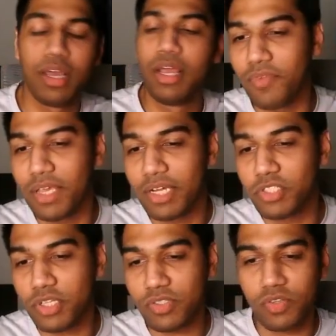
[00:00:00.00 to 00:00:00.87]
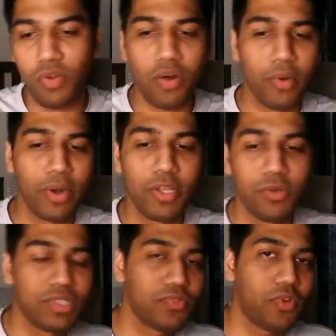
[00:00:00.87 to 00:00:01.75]
We are just not going to use
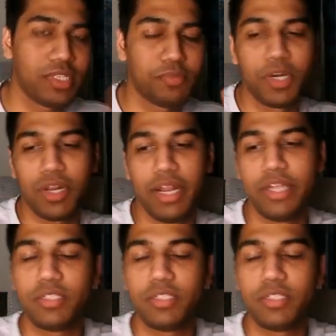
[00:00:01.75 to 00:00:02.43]
this for this particular agent,